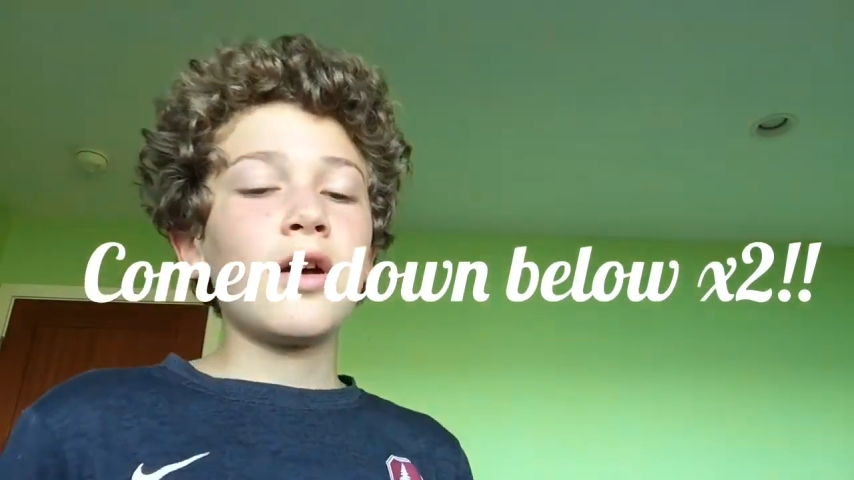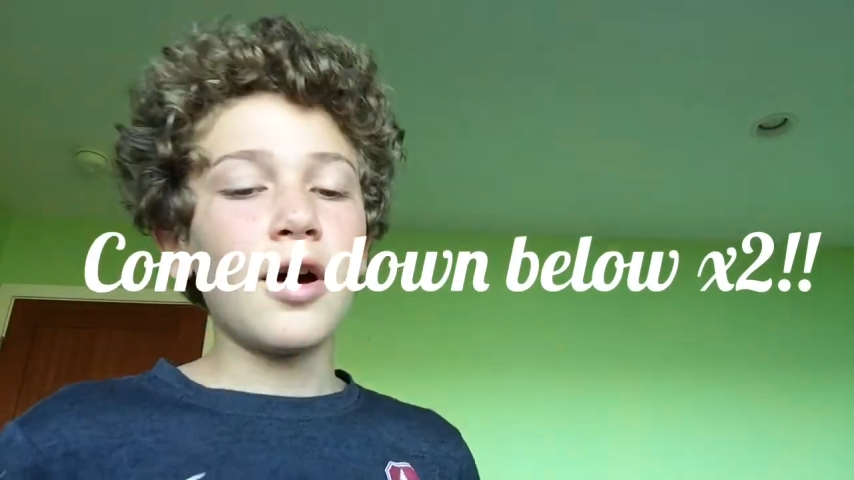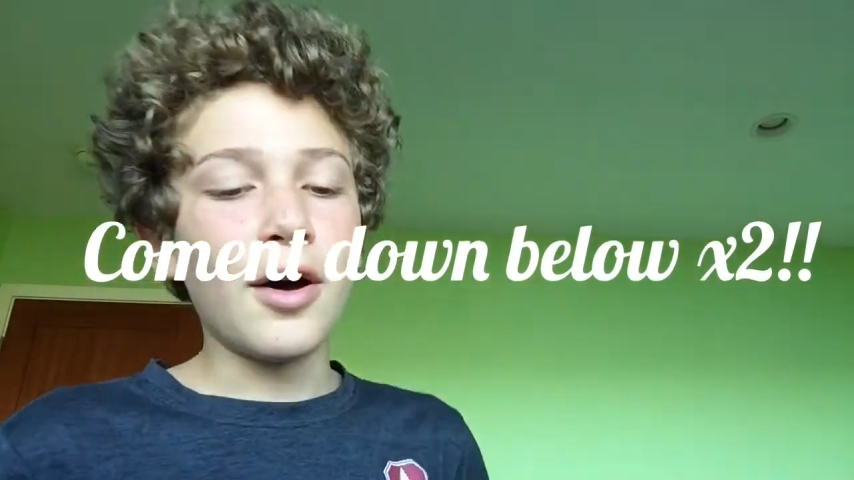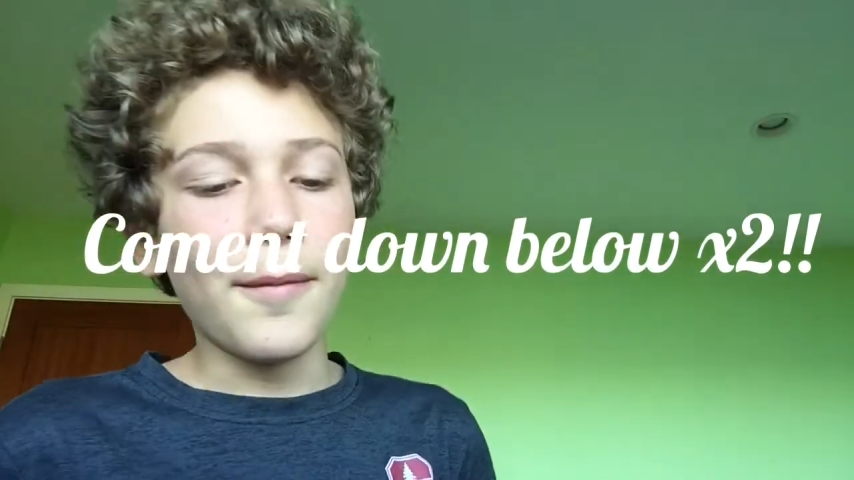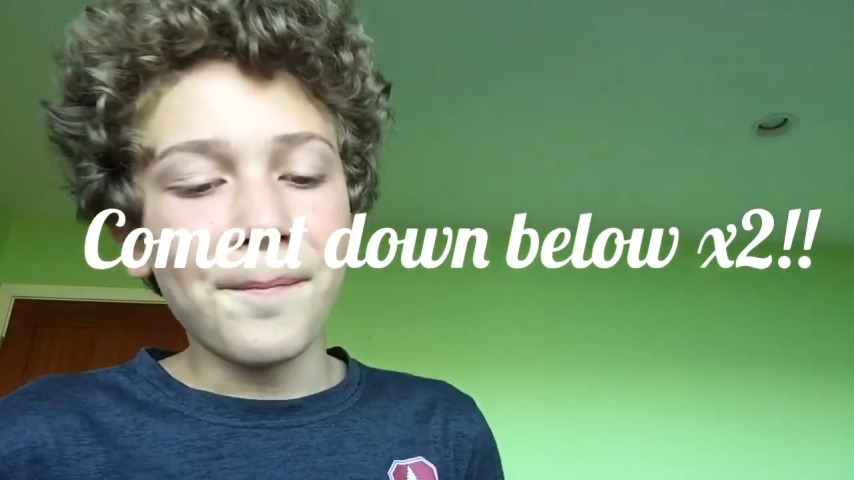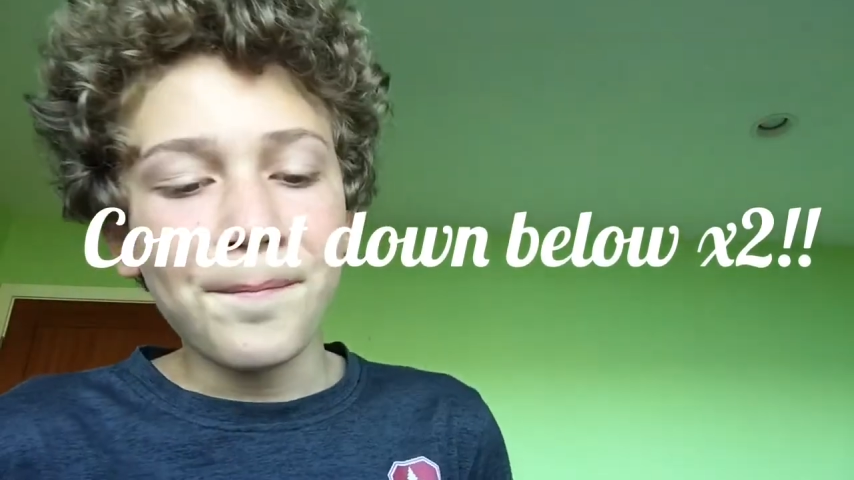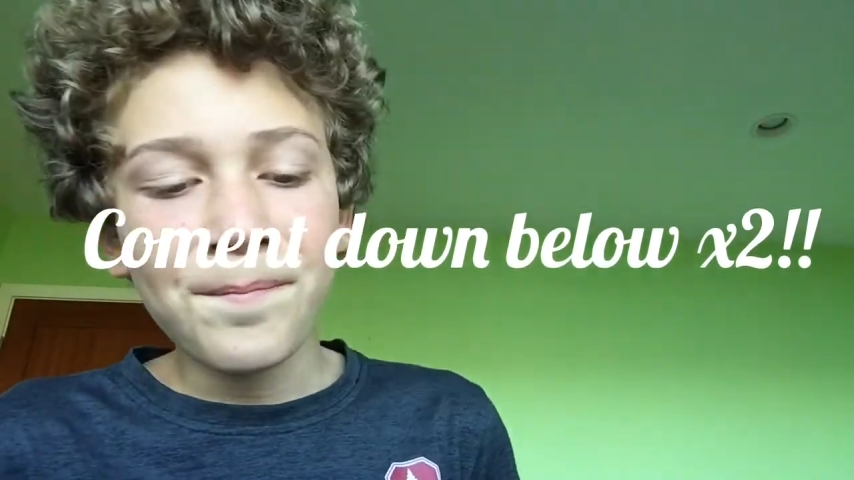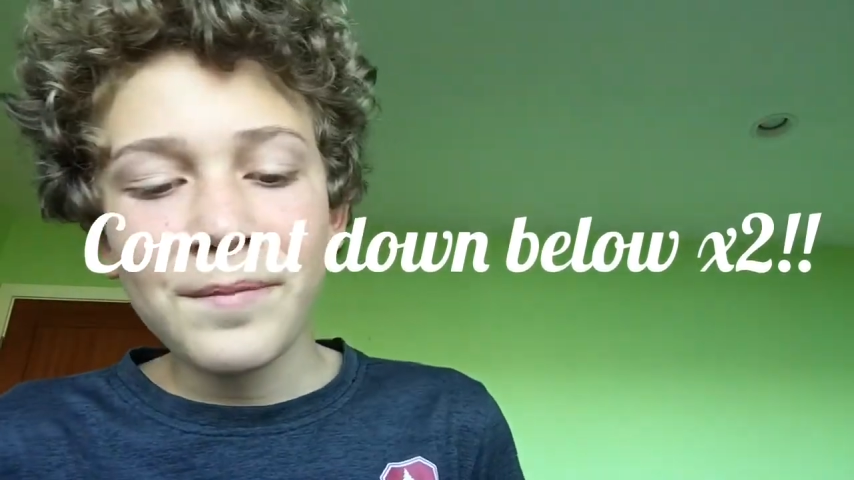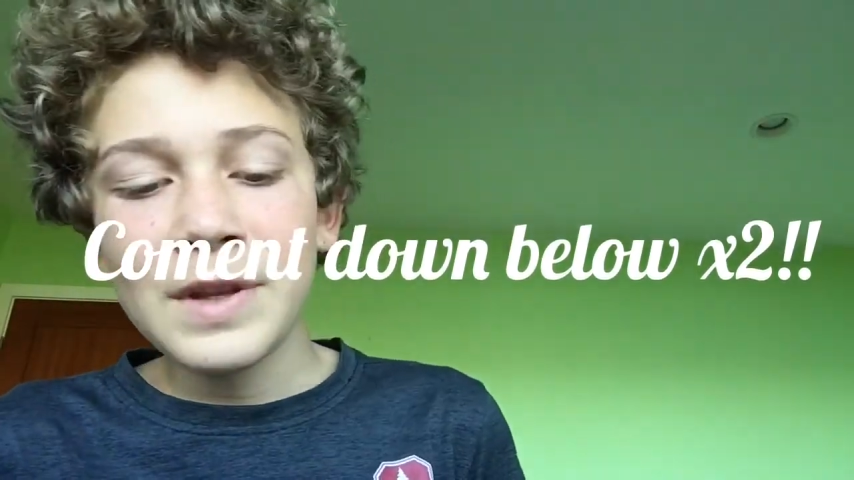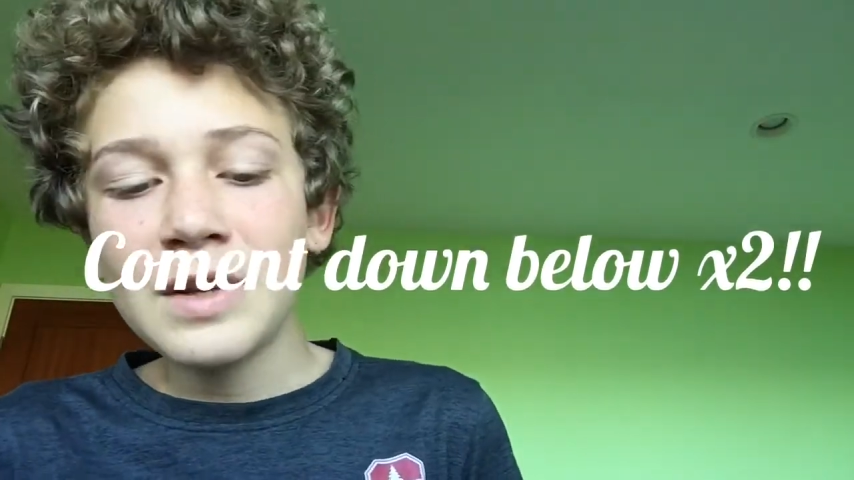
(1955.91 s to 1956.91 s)

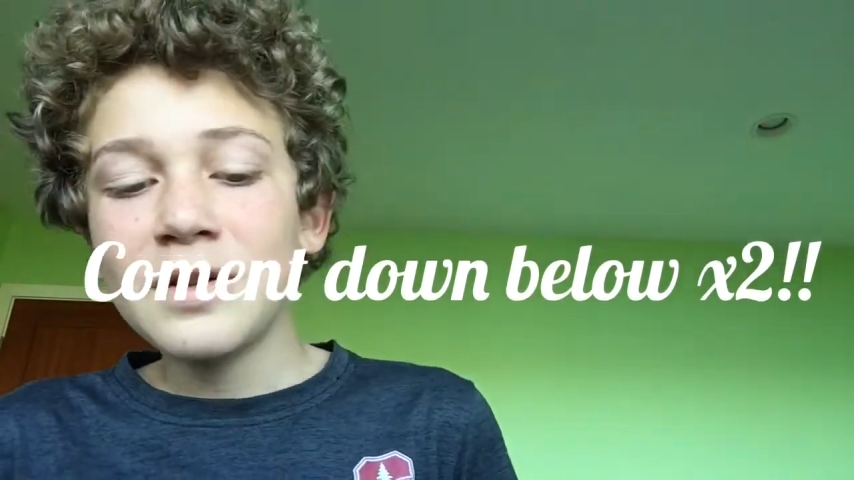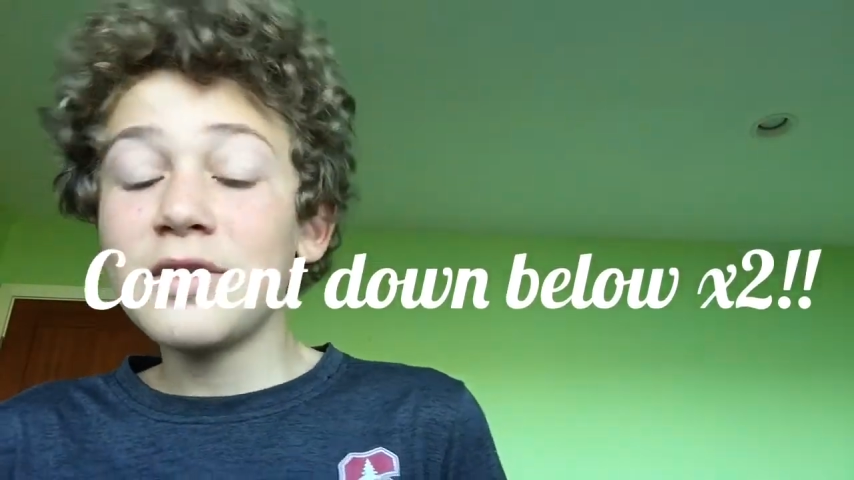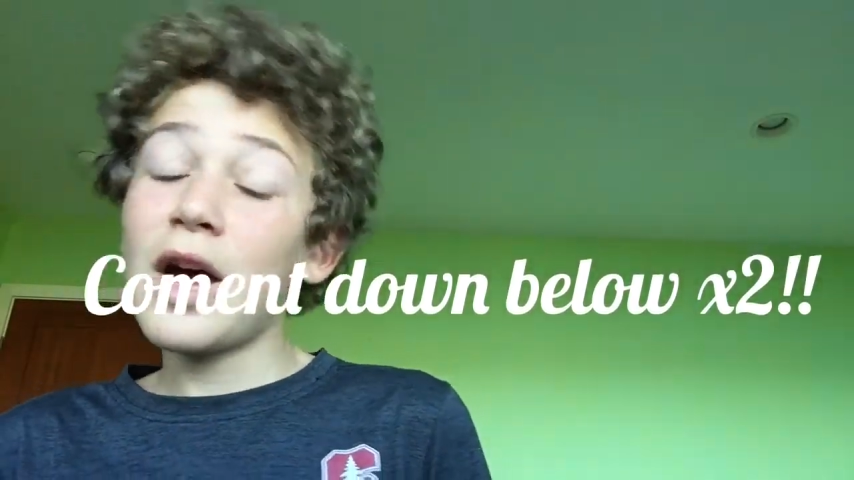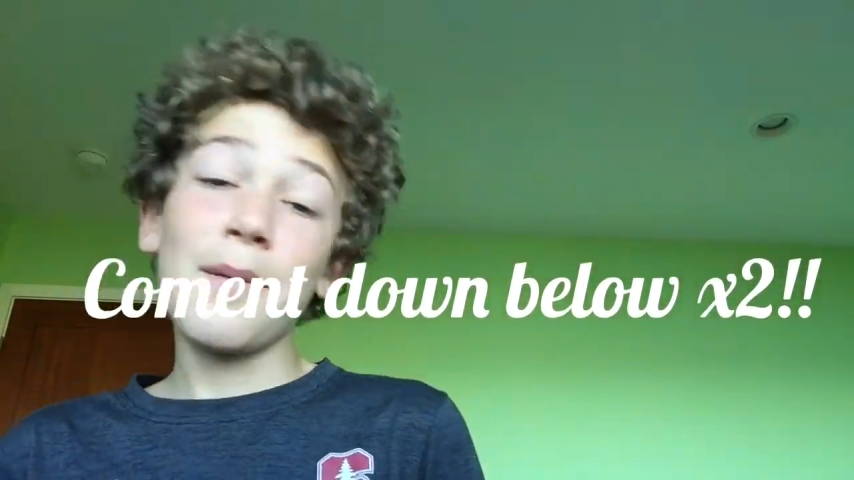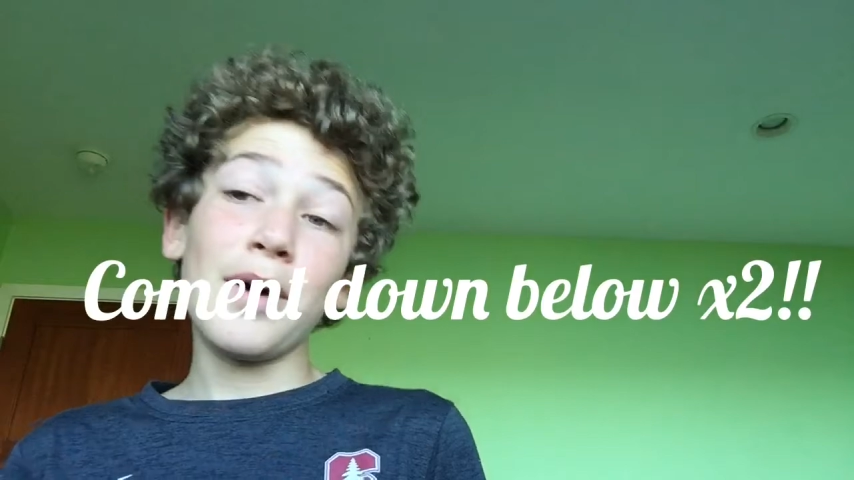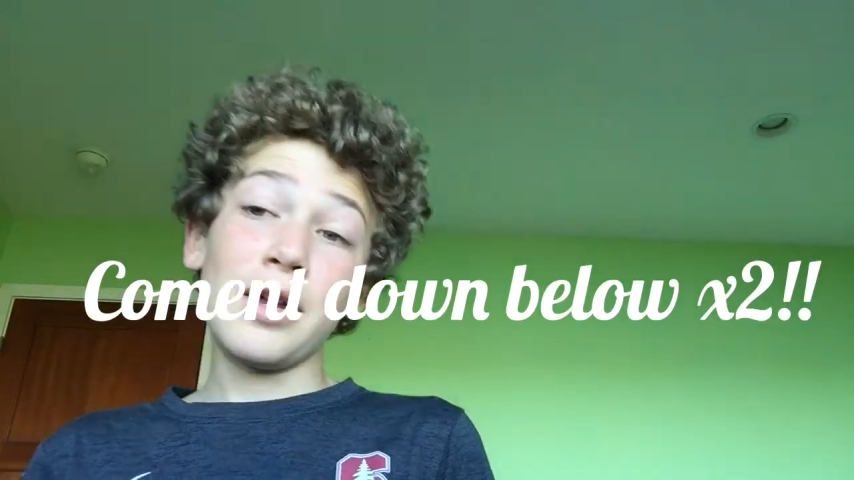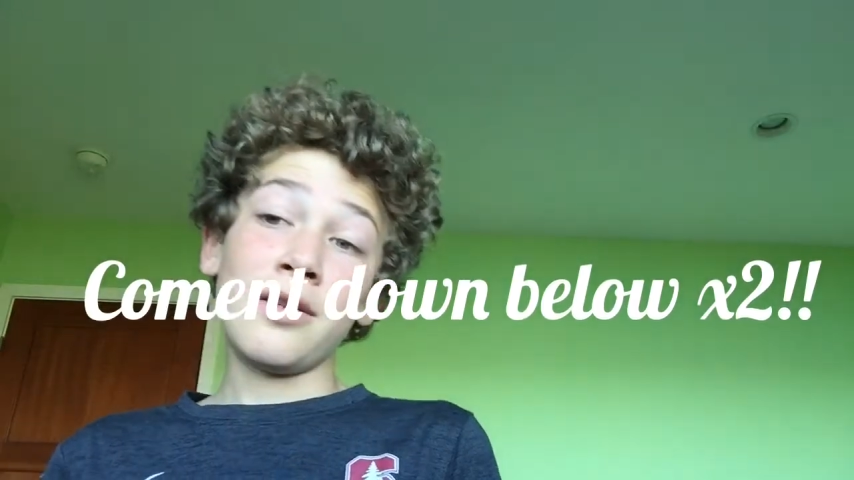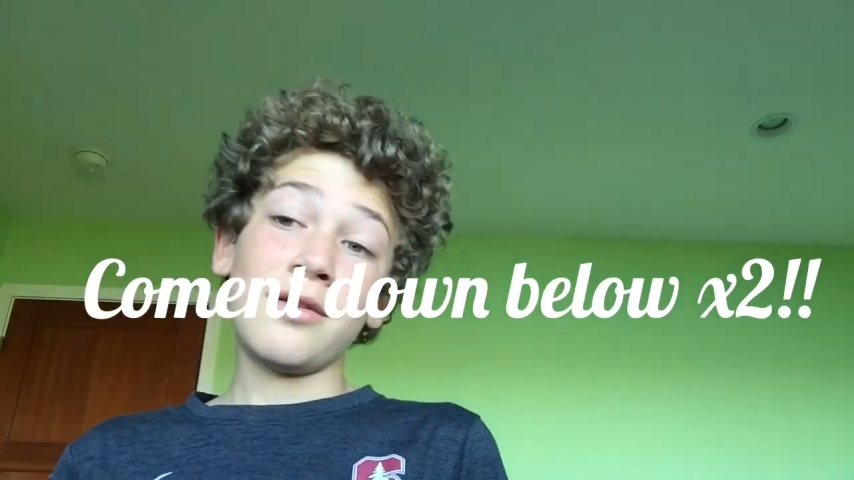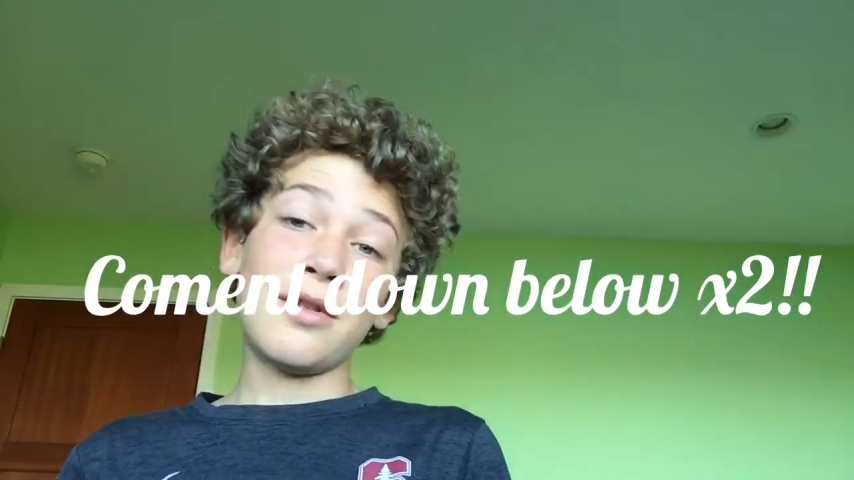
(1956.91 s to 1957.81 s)
I might.